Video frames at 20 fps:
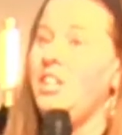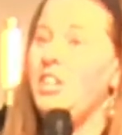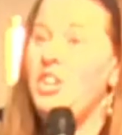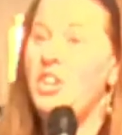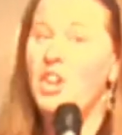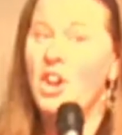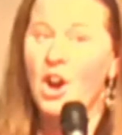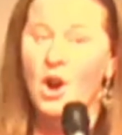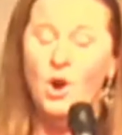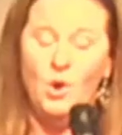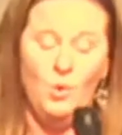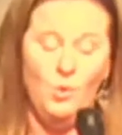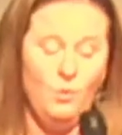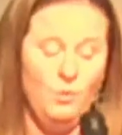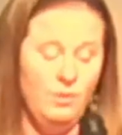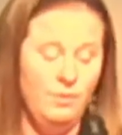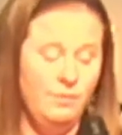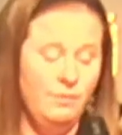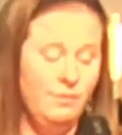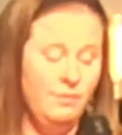know
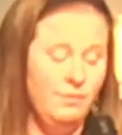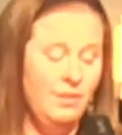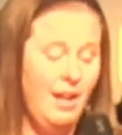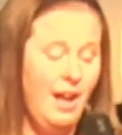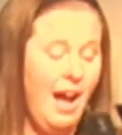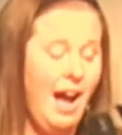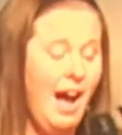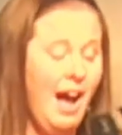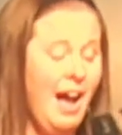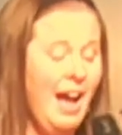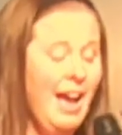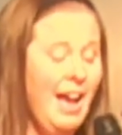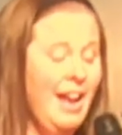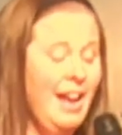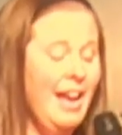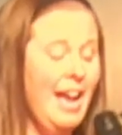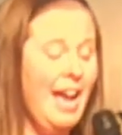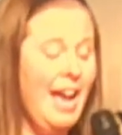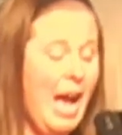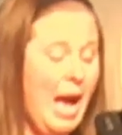
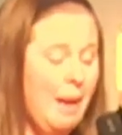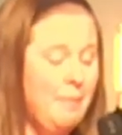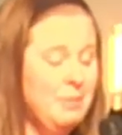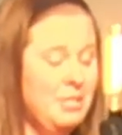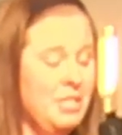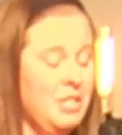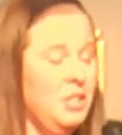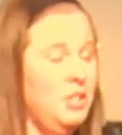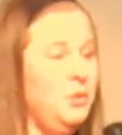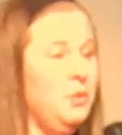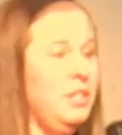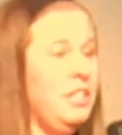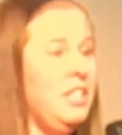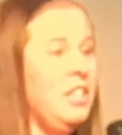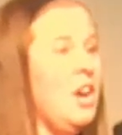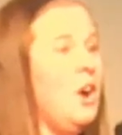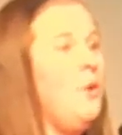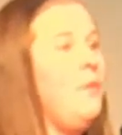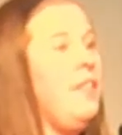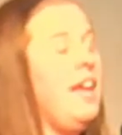
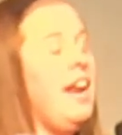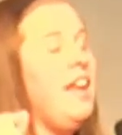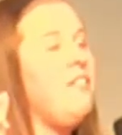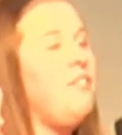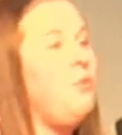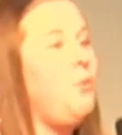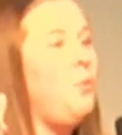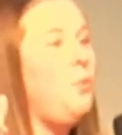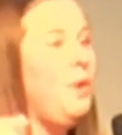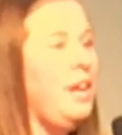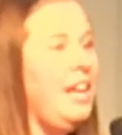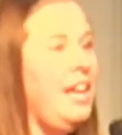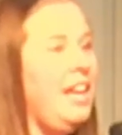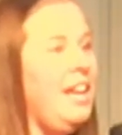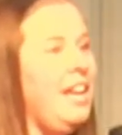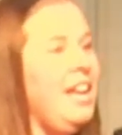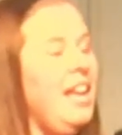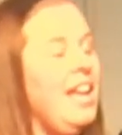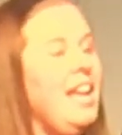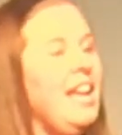that if
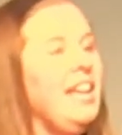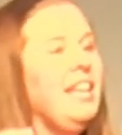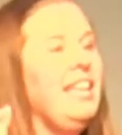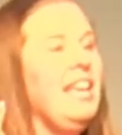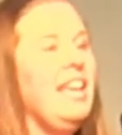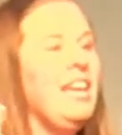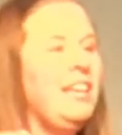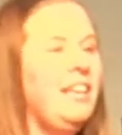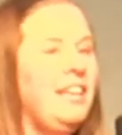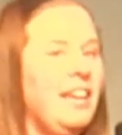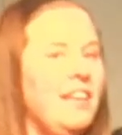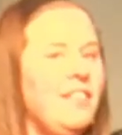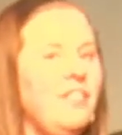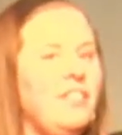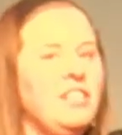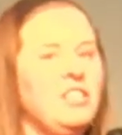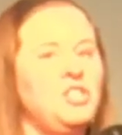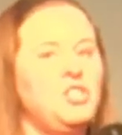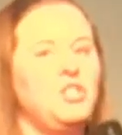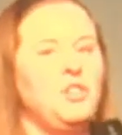we can get
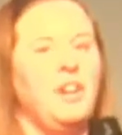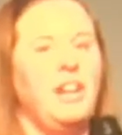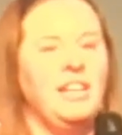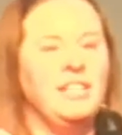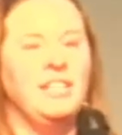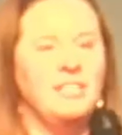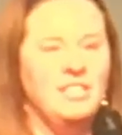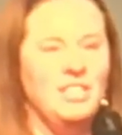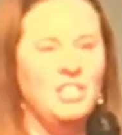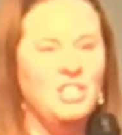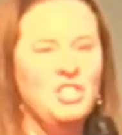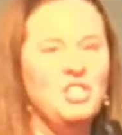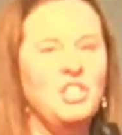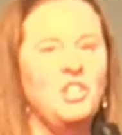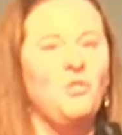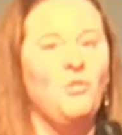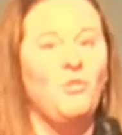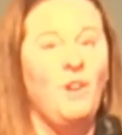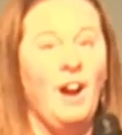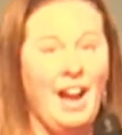this
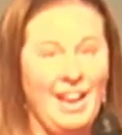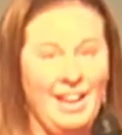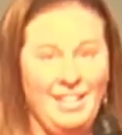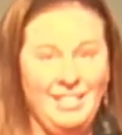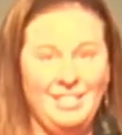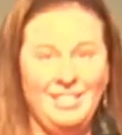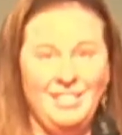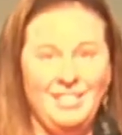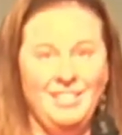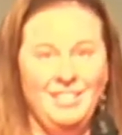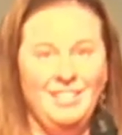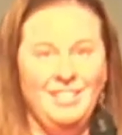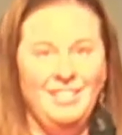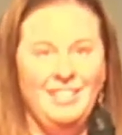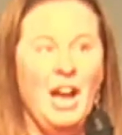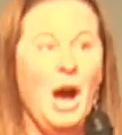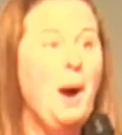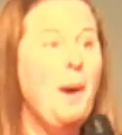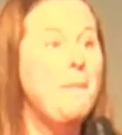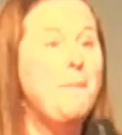transition right, not